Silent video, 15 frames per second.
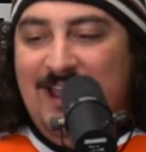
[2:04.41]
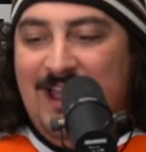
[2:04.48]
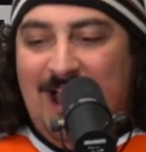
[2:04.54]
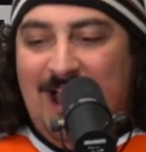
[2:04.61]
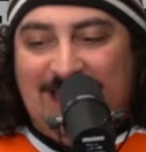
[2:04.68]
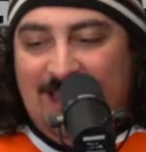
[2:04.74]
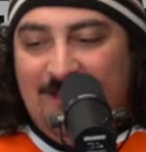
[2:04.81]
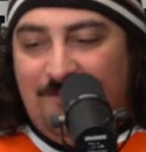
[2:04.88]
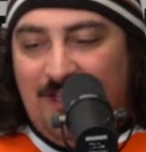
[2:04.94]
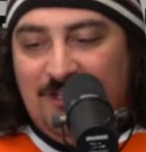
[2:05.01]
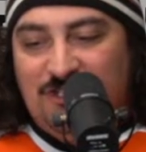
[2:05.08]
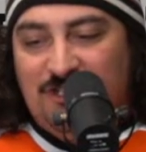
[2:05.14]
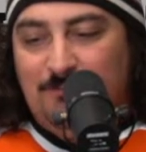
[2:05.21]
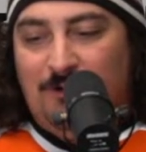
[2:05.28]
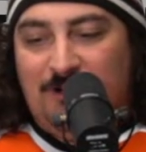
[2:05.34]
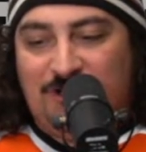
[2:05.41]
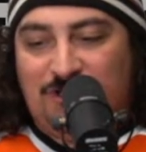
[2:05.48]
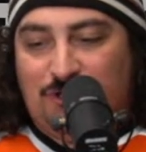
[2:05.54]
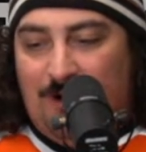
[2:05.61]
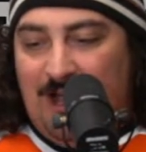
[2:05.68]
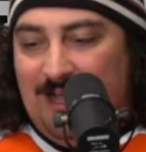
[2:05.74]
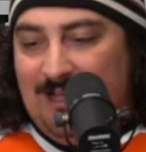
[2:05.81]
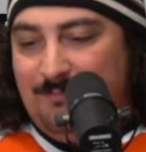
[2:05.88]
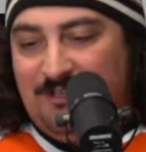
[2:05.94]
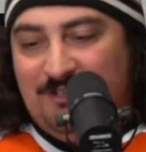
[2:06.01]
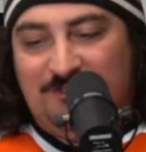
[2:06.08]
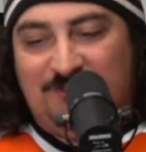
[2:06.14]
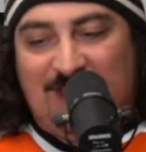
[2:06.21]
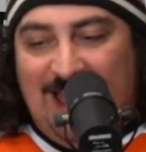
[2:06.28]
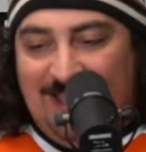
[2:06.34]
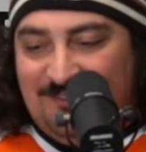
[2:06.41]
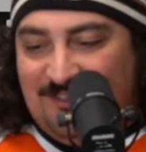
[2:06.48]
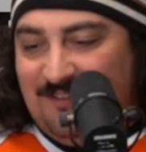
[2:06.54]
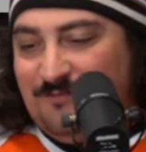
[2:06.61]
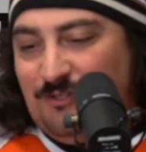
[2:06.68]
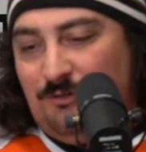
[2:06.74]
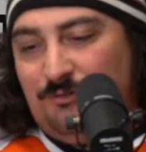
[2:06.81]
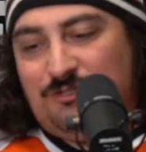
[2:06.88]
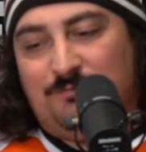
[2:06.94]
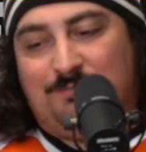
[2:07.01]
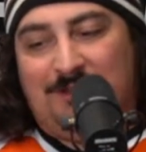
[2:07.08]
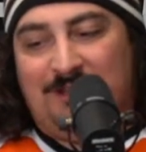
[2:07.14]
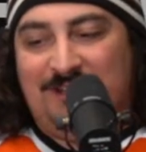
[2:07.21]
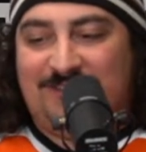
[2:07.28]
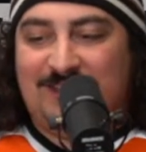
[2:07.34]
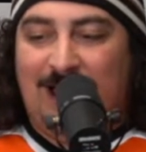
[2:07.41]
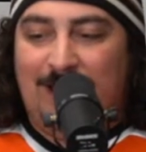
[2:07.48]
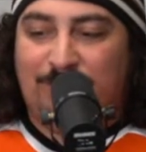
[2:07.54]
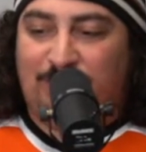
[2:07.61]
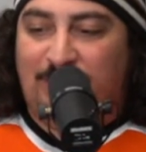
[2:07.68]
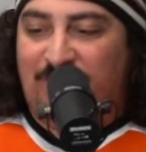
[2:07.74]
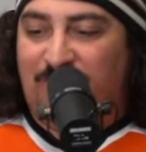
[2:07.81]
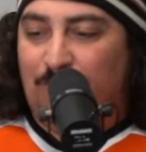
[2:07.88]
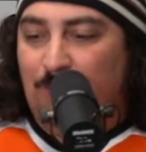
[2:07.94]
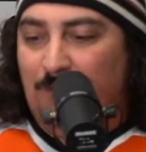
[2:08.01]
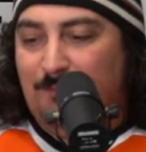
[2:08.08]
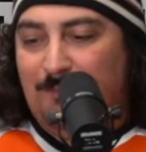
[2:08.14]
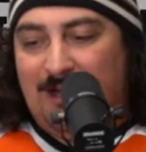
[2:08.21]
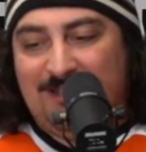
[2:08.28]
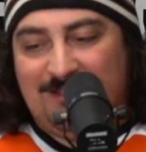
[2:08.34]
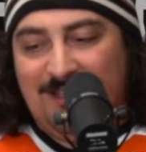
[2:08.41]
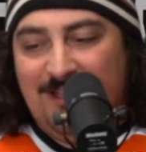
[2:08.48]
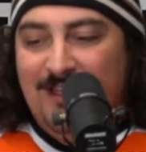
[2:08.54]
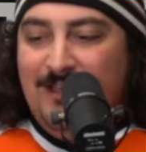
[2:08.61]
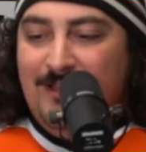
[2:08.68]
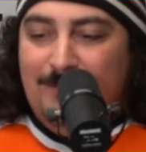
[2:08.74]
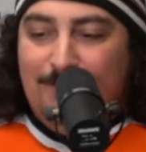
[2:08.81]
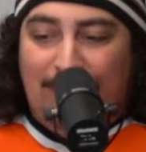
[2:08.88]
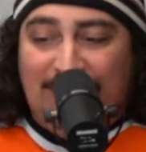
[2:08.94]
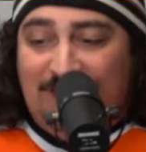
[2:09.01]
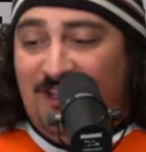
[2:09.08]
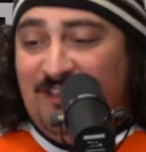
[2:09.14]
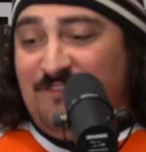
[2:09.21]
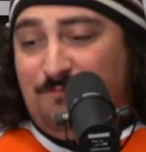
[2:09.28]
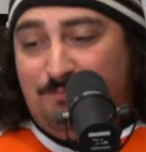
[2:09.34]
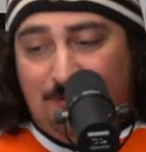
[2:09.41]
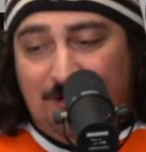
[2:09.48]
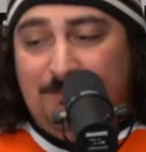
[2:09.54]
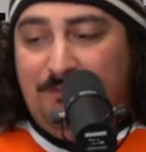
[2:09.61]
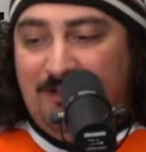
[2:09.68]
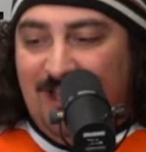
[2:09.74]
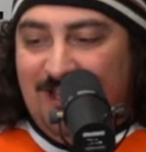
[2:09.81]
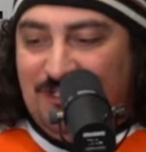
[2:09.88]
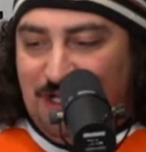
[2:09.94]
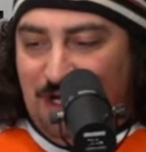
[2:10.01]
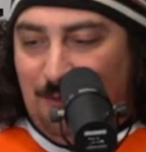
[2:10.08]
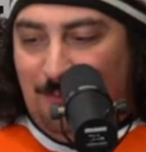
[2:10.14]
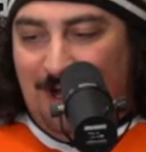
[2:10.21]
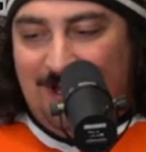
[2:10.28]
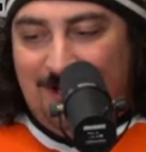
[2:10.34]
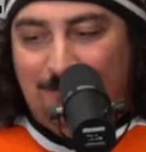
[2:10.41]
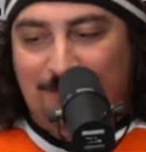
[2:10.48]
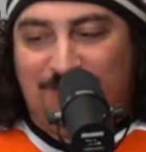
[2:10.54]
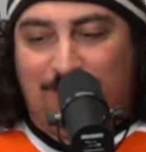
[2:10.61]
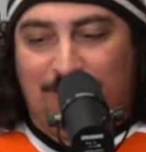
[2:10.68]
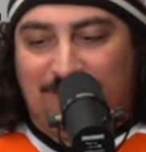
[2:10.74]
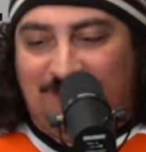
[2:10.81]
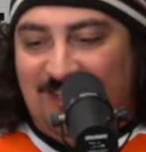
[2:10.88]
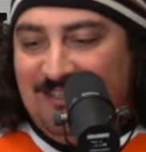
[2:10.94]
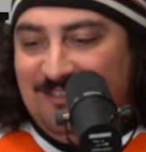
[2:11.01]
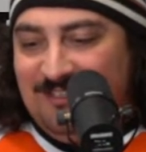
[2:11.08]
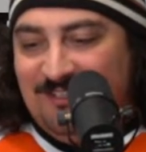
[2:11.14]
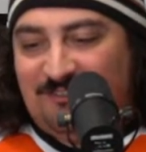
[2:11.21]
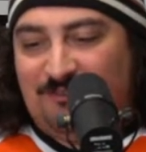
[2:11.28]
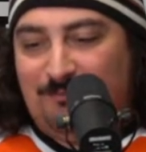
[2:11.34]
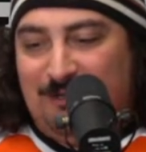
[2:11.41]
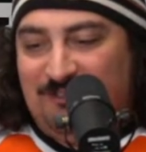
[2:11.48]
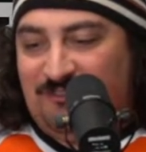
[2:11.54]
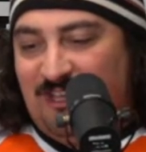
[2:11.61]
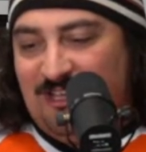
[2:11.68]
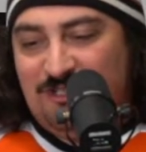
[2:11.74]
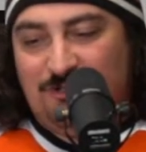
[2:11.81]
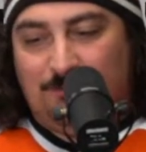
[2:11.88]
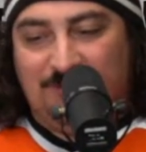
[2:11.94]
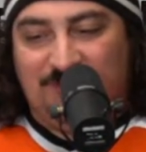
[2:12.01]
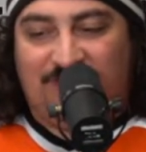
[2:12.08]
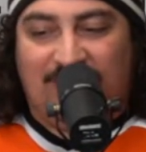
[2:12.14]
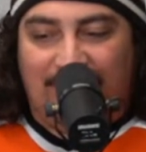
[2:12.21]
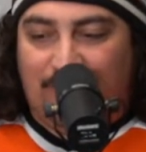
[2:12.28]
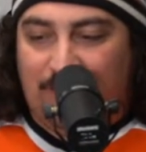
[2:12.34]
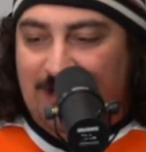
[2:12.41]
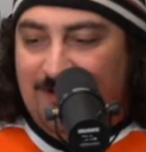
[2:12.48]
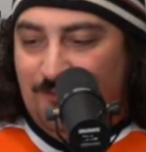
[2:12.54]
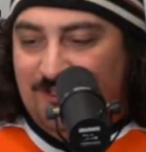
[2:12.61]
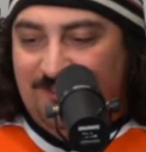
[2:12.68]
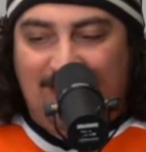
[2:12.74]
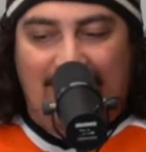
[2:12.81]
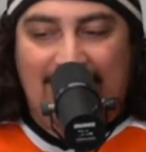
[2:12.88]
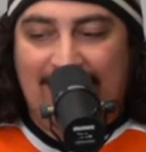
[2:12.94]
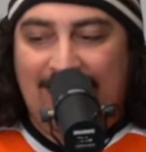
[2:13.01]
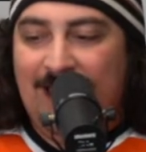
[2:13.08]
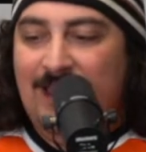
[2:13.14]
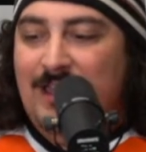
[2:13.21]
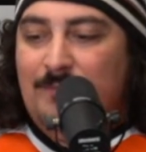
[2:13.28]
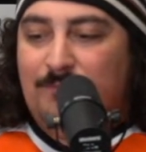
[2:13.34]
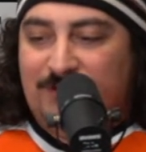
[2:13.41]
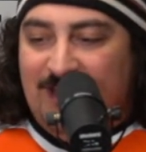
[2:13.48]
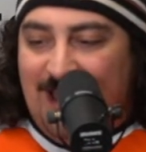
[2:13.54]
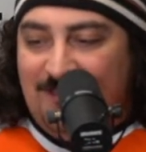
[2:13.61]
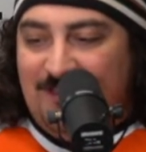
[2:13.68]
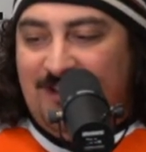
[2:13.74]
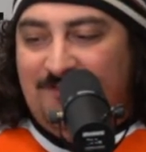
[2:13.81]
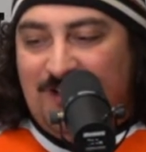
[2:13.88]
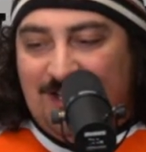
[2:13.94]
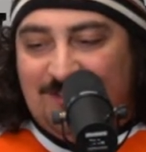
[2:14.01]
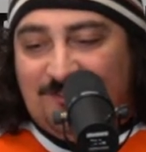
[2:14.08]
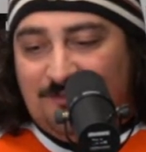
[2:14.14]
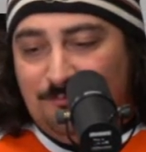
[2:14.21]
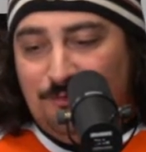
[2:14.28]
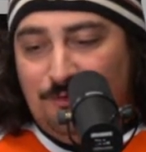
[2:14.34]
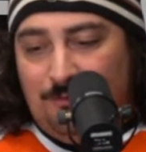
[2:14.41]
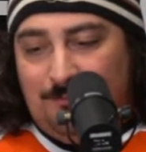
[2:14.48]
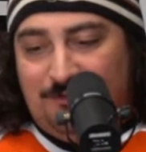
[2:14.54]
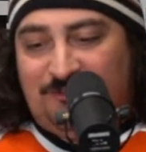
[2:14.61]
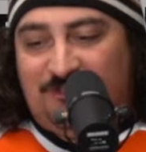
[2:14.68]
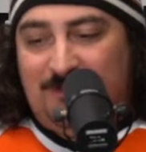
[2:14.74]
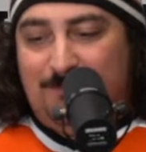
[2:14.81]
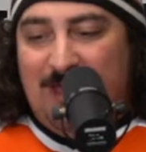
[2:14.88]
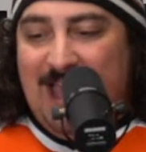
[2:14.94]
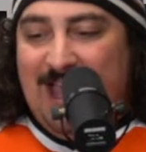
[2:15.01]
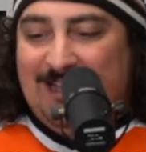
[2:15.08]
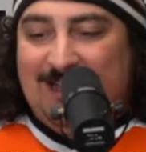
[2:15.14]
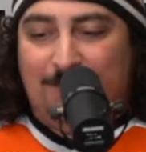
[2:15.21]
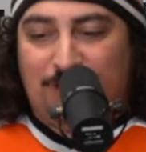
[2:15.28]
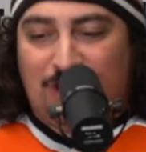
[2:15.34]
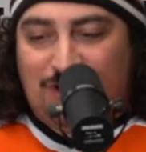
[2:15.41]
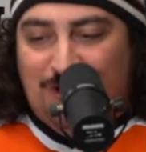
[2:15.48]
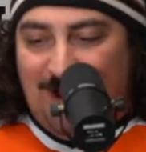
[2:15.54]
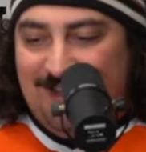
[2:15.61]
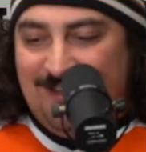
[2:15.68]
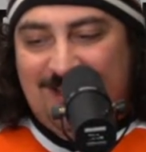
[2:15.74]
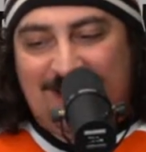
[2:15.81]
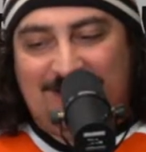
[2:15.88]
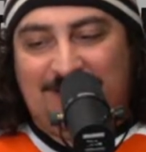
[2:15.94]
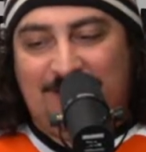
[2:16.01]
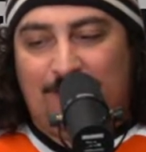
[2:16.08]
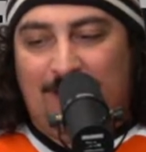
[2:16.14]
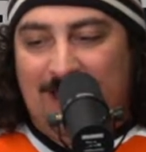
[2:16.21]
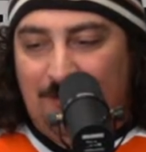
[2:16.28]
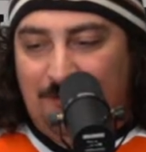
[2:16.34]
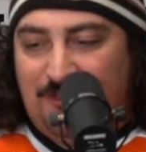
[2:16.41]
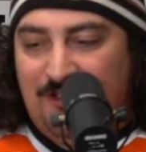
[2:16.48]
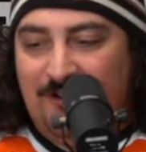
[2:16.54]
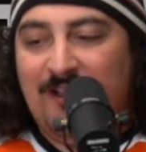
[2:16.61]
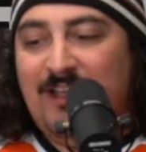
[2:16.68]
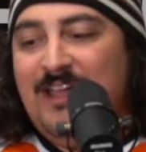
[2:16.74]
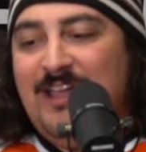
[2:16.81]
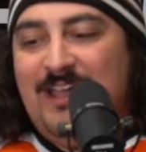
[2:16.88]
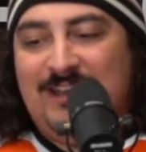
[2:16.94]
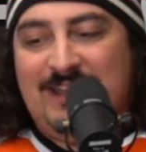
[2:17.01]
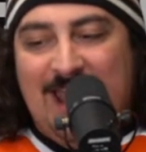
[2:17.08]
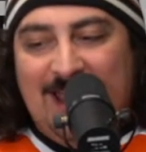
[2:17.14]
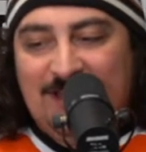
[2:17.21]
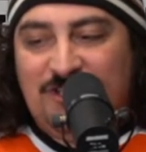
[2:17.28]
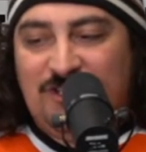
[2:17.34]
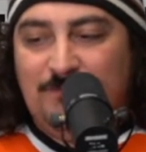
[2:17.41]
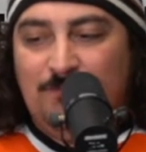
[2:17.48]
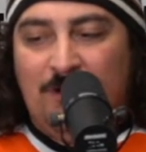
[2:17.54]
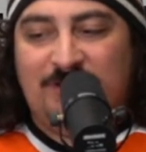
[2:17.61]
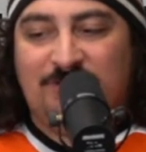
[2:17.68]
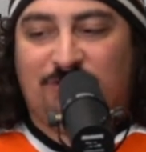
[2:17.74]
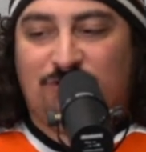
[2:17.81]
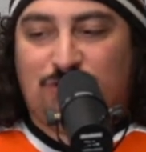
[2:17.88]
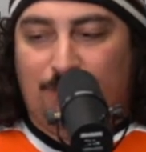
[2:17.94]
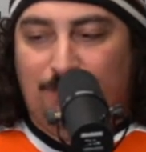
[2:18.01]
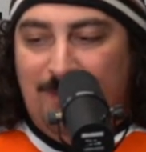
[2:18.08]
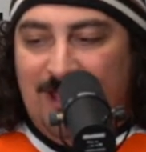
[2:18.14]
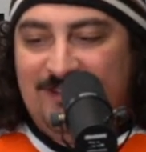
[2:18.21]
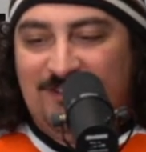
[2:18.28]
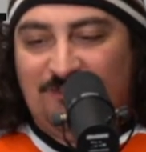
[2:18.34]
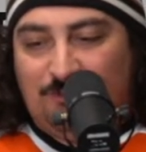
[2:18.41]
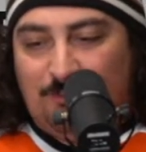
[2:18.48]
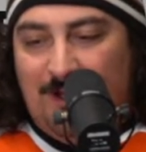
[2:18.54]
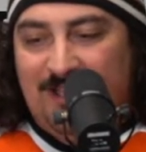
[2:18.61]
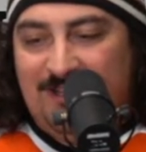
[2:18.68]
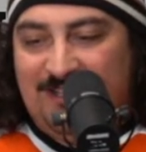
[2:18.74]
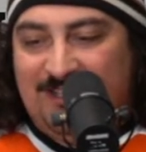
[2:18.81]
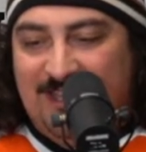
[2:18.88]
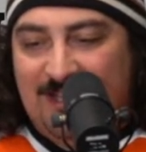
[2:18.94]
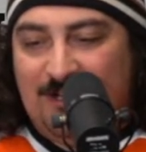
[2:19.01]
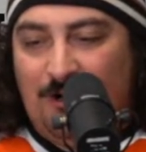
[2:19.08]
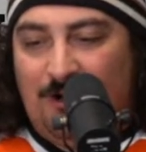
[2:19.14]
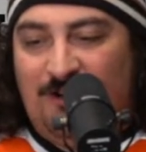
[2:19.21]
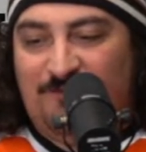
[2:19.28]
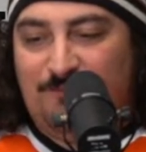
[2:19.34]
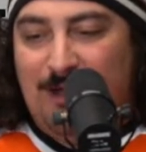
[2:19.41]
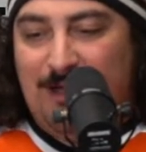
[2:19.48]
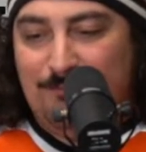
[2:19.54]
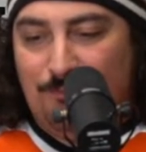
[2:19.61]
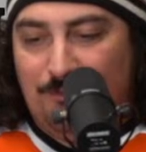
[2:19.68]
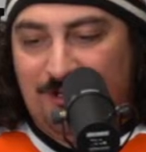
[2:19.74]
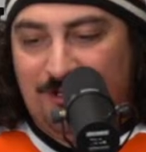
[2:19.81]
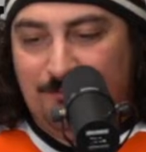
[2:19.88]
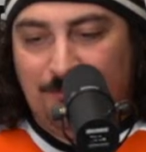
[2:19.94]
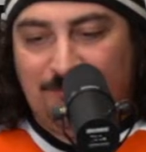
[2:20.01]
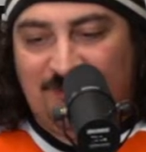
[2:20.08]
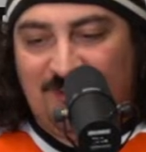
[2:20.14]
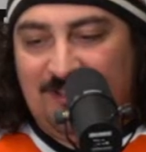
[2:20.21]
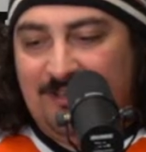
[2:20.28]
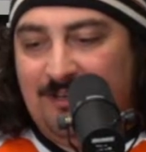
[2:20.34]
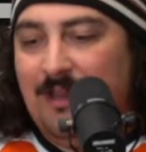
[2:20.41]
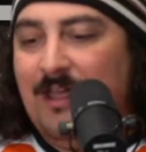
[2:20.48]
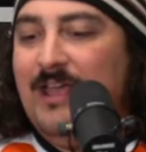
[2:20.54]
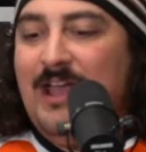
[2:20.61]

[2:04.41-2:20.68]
I AG1 a try because, as I've told you plenty of times before, my life pre-PHLY was routineless. My schedule was different every day. But now that I've got some normalcy back, I want to try to get a little healthier, and AG1 is a tremendous way to kick off my morning routine.